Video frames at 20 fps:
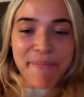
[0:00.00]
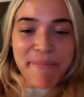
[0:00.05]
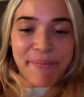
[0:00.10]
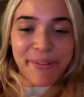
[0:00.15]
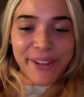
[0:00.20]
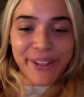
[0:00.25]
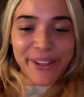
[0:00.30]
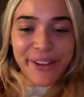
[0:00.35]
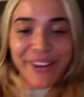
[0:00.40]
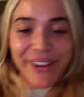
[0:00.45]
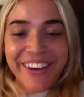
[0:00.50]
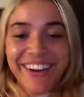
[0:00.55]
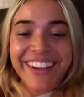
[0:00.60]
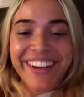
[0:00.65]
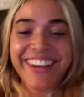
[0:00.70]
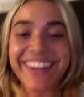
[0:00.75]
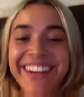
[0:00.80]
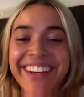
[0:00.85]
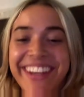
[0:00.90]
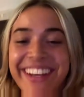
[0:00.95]
blue
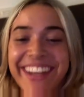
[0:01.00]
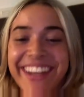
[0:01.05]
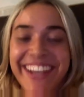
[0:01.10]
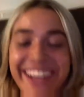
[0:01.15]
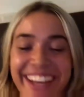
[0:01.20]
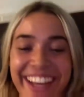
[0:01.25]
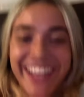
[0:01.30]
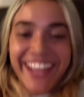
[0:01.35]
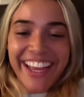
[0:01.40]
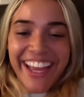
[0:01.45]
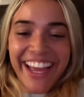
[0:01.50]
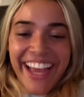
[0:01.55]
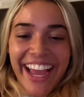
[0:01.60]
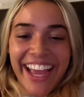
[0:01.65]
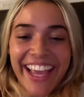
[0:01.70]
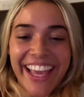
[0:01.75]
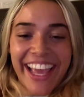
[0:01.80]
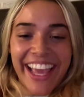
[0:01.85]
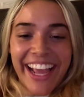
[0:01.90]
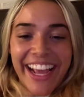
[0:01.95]

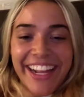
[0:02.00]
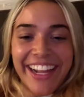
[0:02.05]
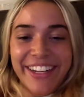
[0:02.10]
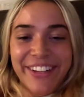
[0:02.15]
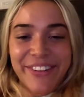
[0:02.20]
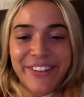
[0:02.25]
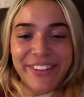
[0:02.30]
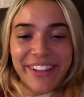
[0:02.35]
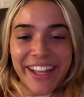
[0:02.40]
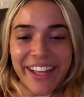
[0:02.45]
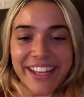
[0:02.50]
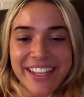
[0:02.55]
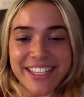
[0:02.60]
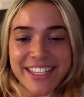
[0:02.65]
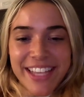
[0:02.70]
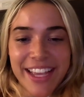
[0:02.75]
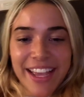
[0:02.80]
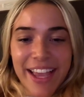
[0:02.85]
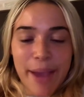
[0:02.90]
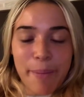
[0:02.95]
I can't do
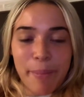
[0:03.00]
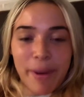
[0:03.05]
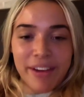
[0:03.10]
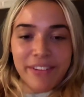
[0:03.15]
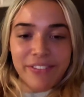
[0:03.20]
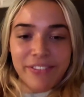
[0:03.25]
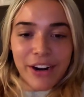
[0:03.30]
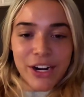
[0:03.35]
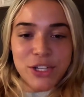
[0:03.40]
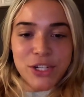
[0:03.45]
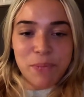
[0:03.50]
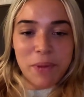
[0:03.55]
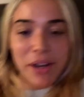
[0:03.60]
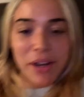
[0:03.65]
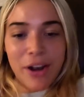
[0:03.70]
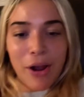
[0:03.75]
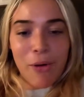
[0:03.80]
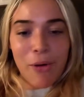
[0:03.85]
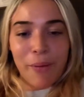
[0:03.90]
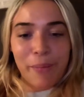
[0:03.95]
this. Am I a
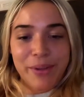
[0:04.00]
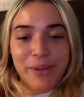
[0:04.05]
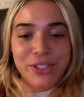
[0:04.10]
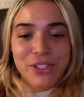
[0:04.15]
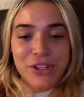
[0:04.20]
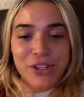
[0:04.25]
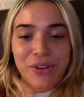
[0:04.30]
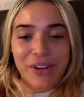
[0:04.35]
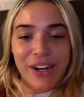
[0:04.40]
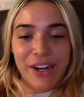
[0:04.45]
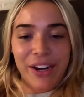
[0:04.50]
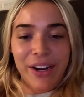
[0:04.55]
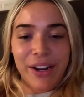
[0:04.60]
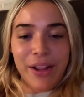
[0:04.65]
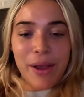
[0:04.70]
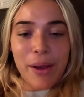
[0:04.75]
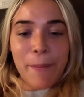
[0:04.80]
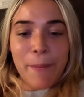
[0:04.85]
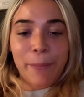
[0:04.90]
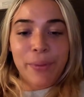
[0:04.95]
freshman? No, I'm a junior.
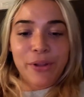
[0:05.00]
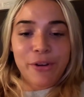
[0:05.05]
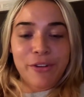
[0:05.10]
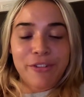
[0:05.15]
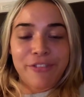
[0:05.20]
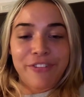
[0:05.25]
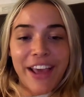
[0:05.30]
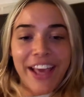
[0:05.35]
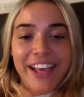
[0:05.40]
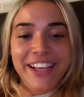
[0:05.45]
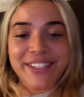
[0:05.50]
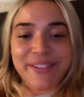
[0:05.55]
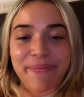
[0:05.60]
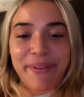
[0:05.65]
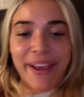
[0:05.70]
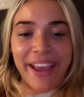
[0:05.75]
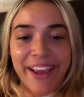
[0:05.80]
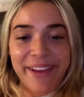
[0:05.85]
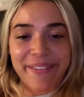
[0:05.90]
Blueface